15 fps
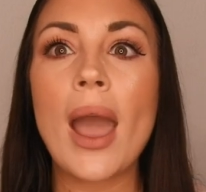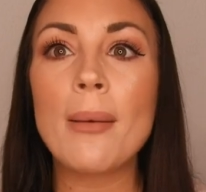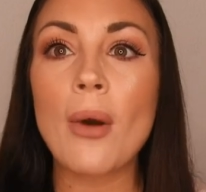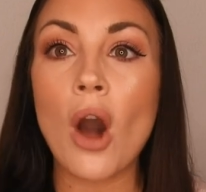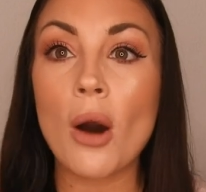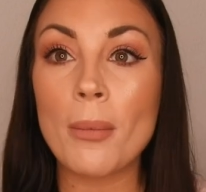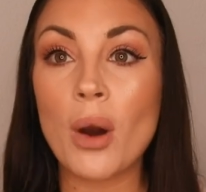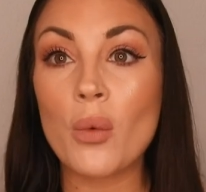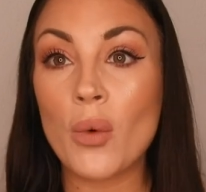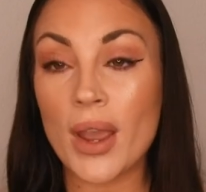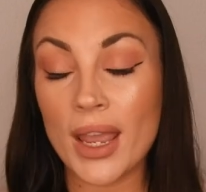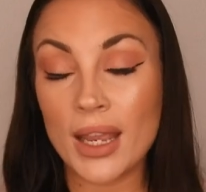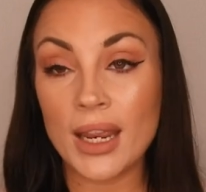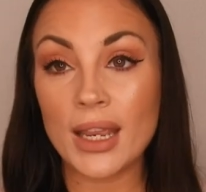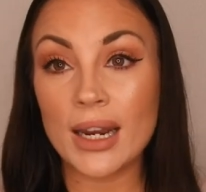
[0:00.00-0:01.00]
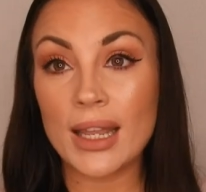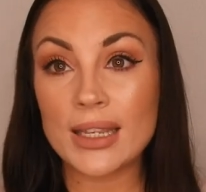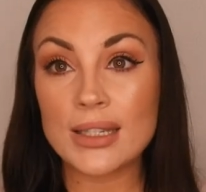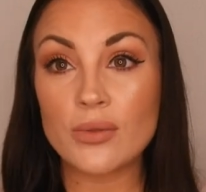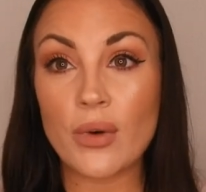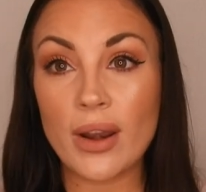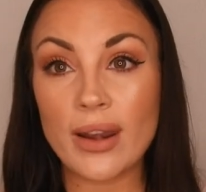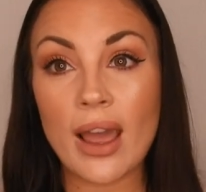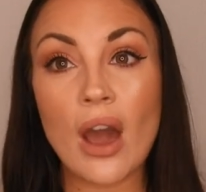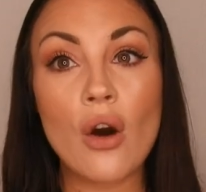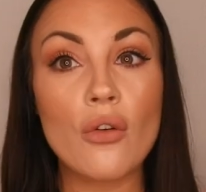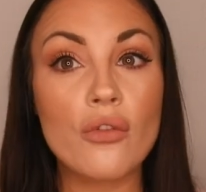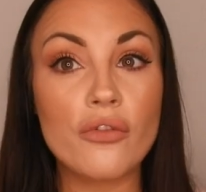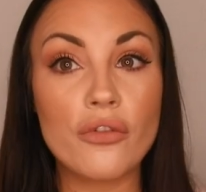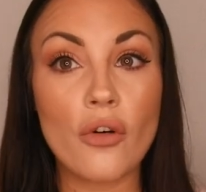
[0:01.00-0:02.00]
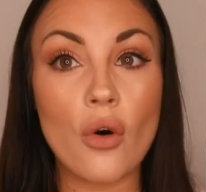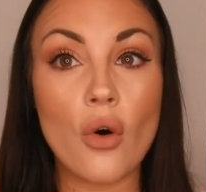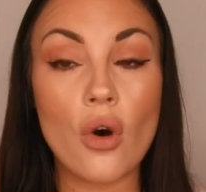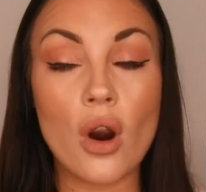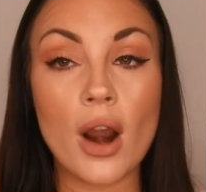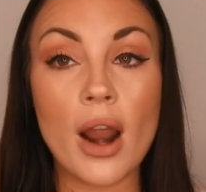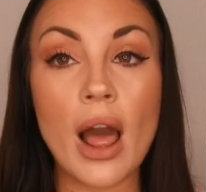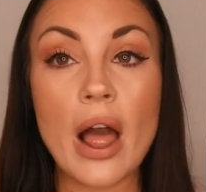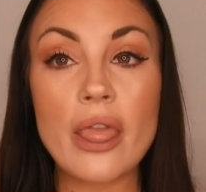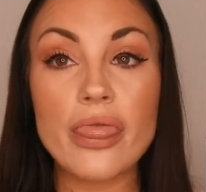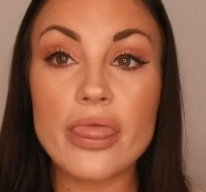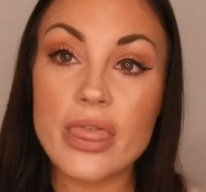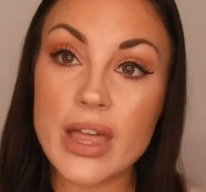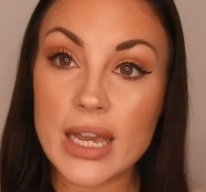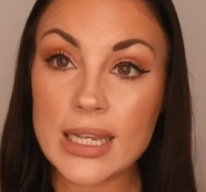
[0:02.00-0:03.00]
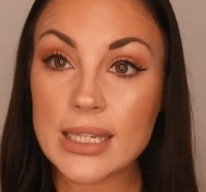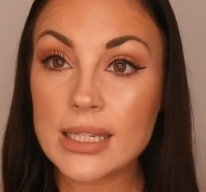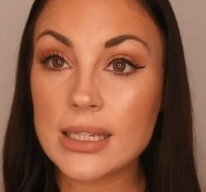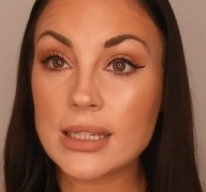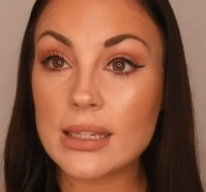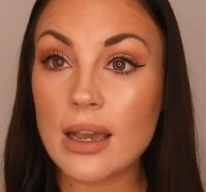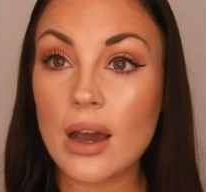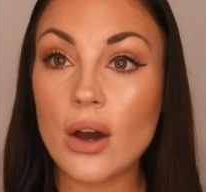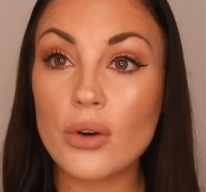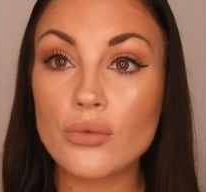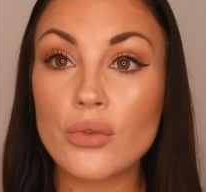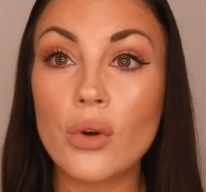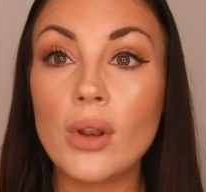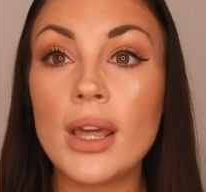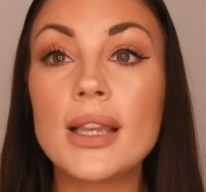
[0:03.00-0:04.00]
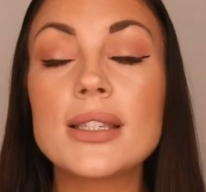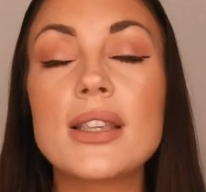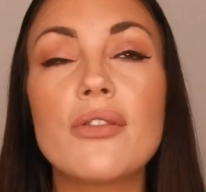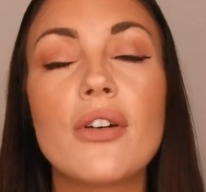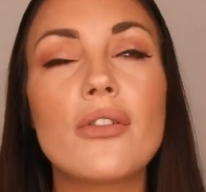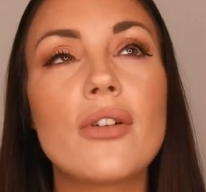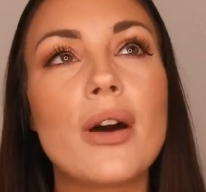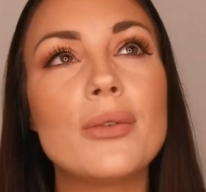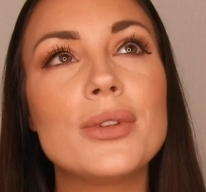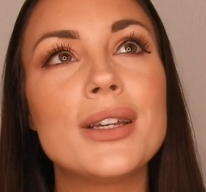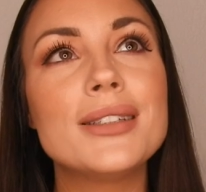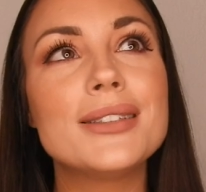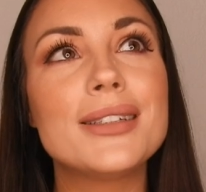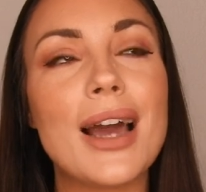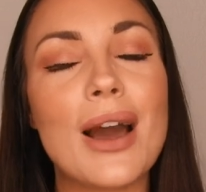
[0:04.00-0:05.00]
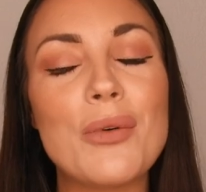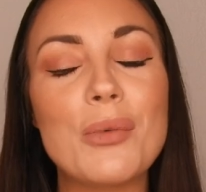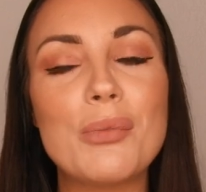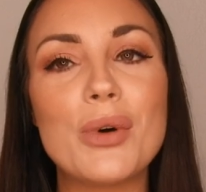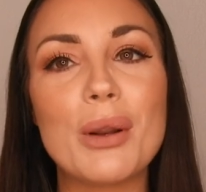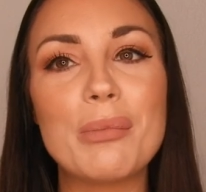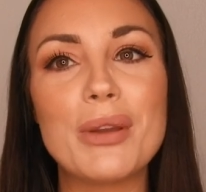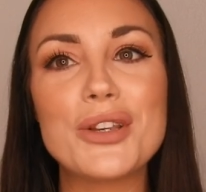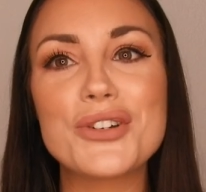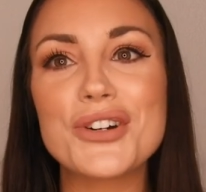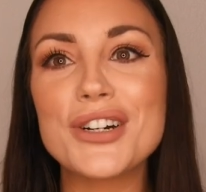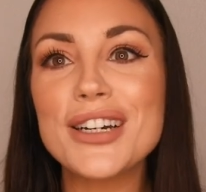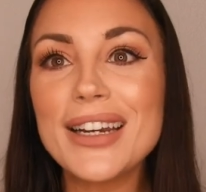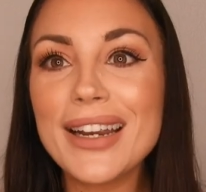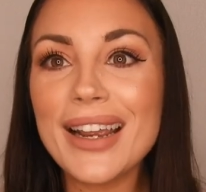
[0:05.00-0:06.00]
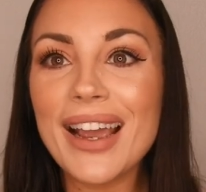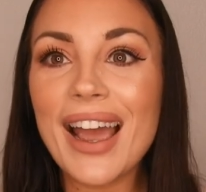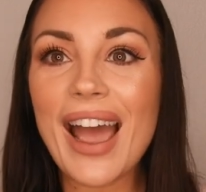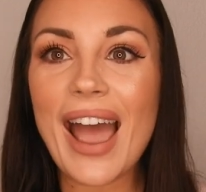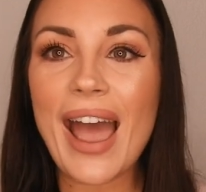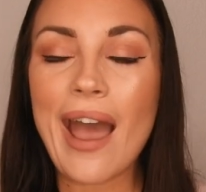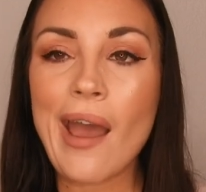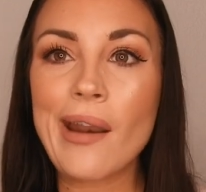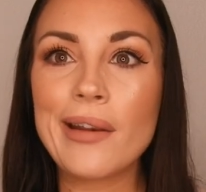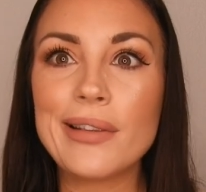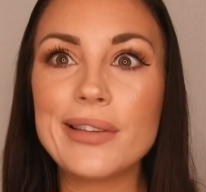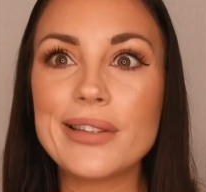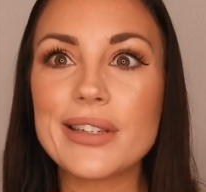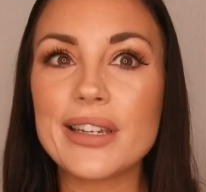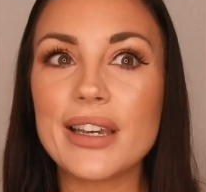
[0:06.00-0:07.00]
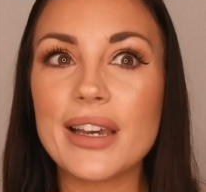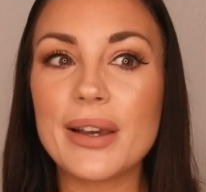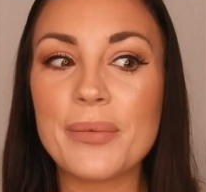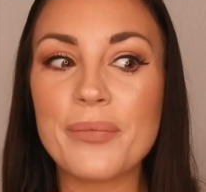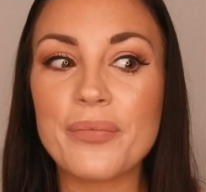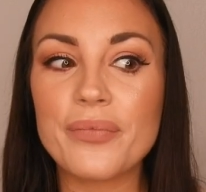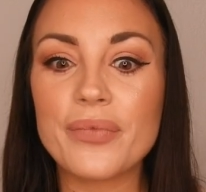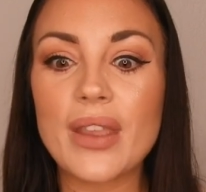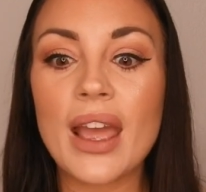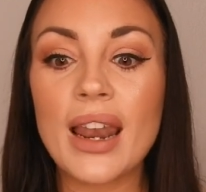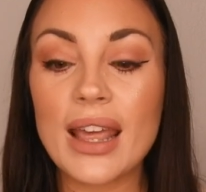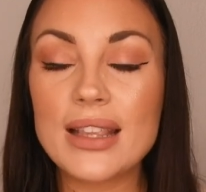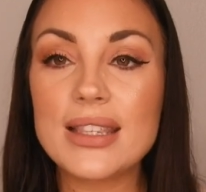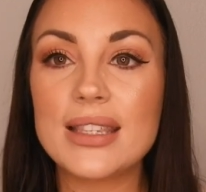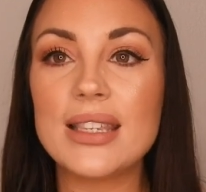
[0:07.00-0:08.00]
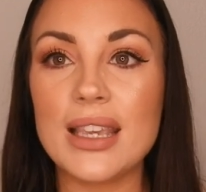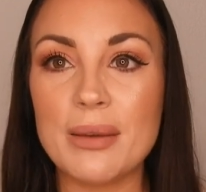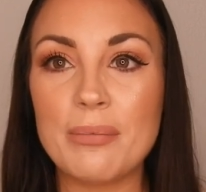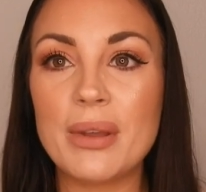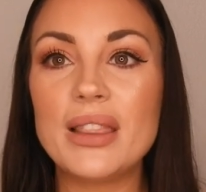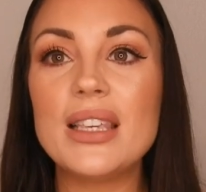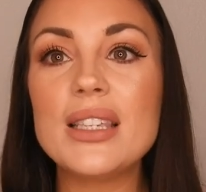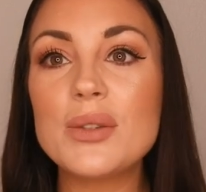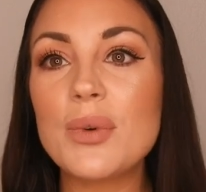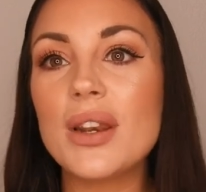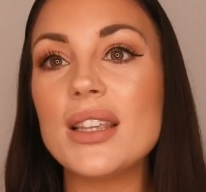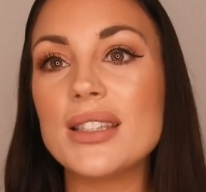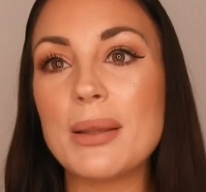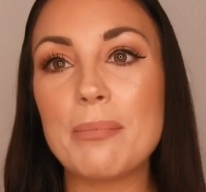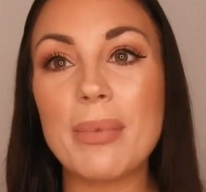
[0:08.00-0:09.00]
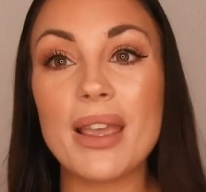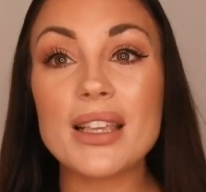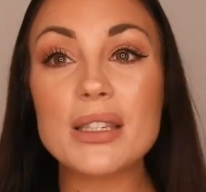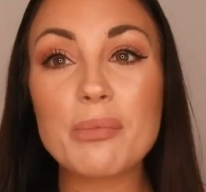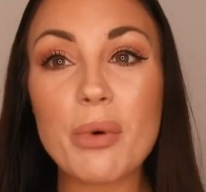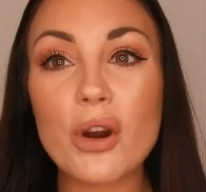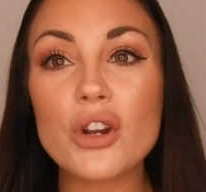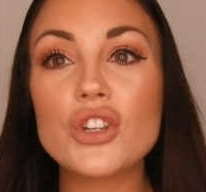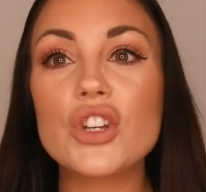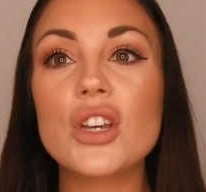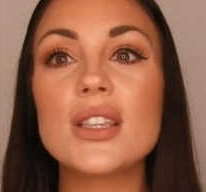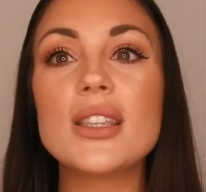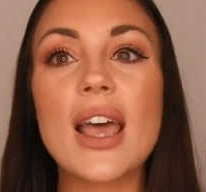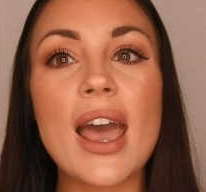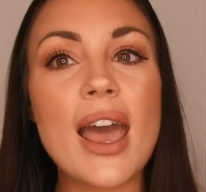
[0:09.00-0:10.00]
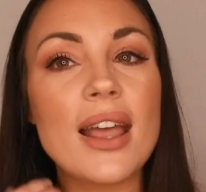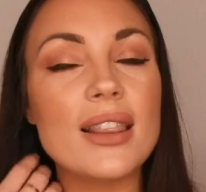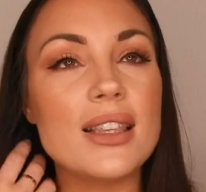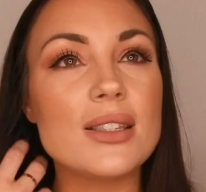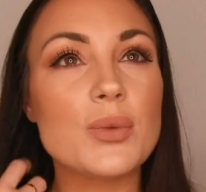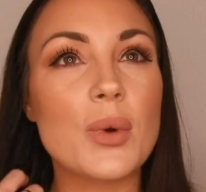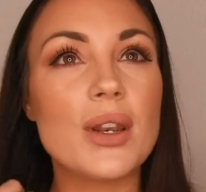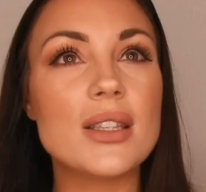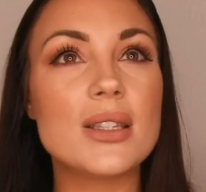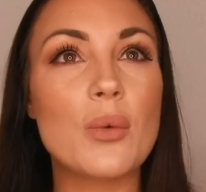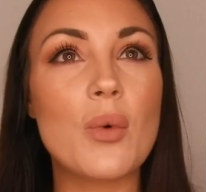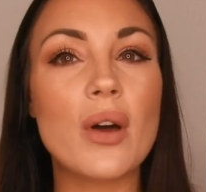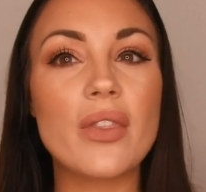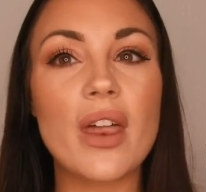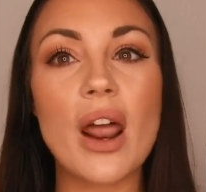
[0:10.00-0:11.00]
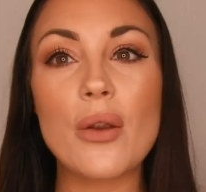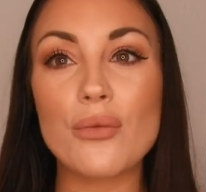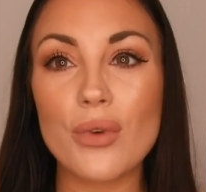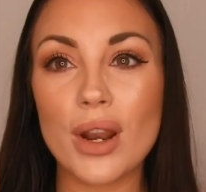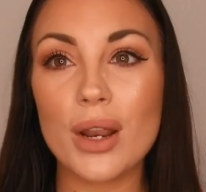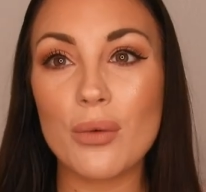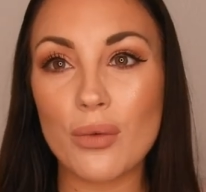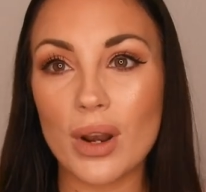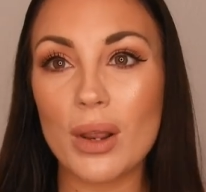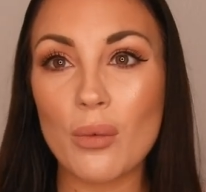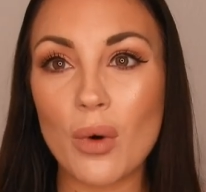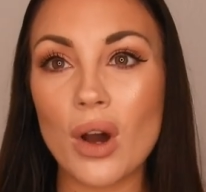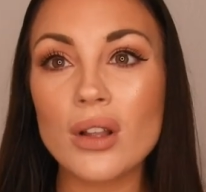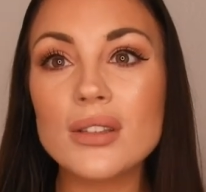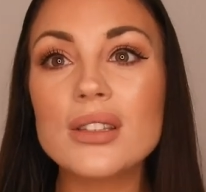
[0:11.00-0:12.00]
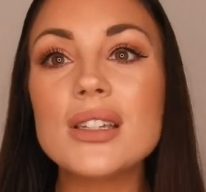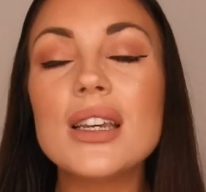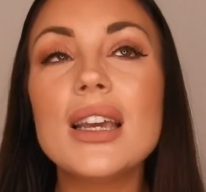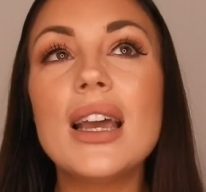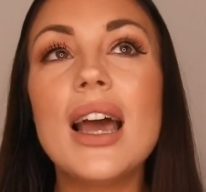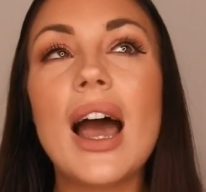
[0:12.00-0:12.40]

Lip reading: I'm on my waiting list right now for this Rolex. If I found it, I will put a picture, and let's see. But this one is the biggest purchase, and this one is the one that I really, really want.